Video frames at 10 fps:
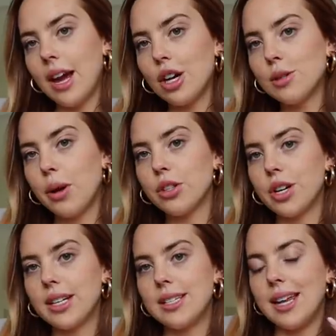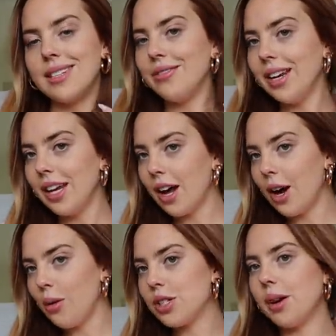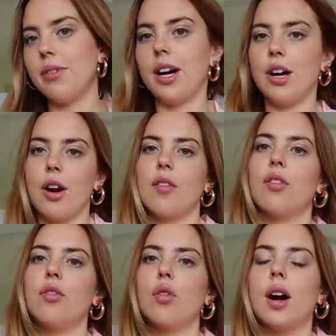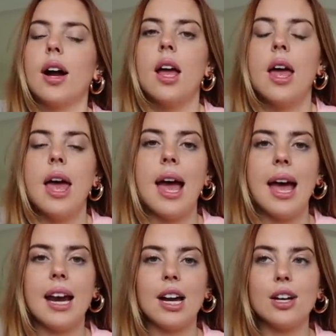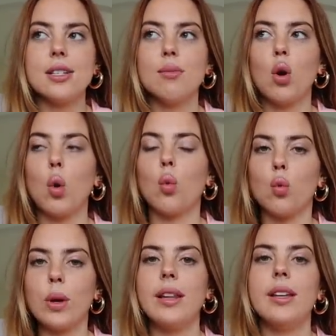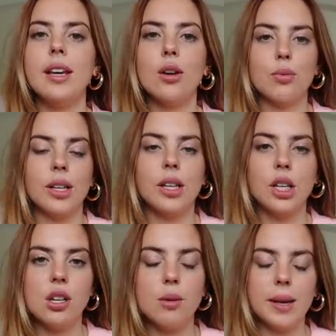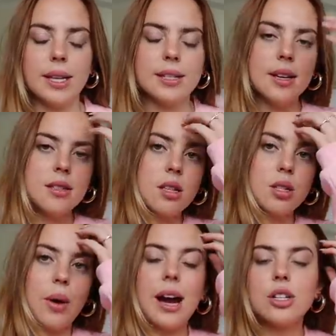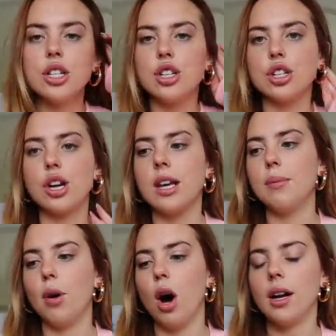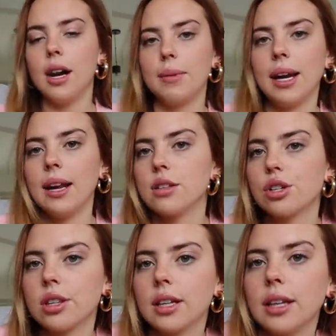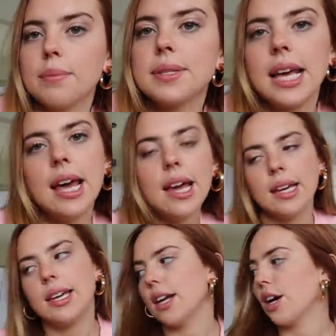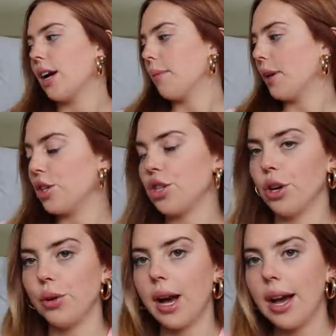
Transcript: They are sponsoring today's video, which I'm very grateful for. And I got some really, really cute pieces. So I actually just tried them on and I'm gonna insert the clips here and I'm gonna show you